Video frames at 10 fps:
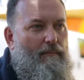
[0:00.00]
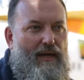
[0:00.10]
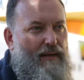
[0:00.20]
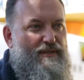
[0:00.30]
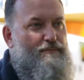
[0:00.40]

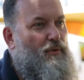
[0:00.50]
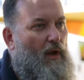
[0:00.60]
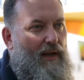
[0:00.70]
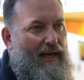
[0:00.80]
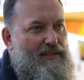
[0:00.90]
My name is
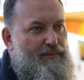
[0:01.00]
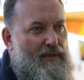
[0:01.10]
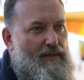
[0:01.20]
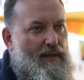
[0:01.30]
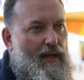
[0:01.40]
Paul
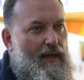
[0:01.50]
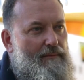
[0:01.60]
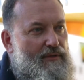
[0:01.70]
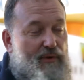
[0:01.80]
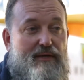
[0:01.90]
Asplund, and
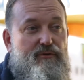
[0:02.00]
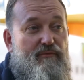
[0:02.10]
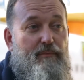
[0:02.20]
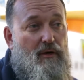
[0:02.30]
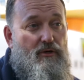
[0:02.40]
I'm the Director
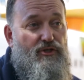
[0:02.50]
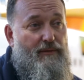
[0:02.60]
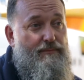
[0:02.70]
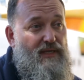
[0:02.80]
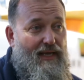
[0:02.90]
of
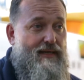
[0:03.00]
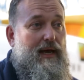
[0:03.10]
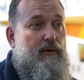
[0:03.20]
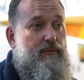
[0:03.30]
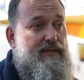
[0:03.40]
Partnerships
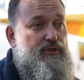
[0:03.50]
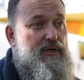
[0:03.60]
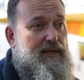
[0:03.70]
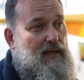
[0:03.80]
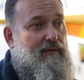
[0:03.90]
and Outreach
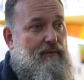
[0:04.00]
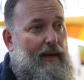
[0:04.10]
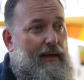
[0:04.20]
at Lava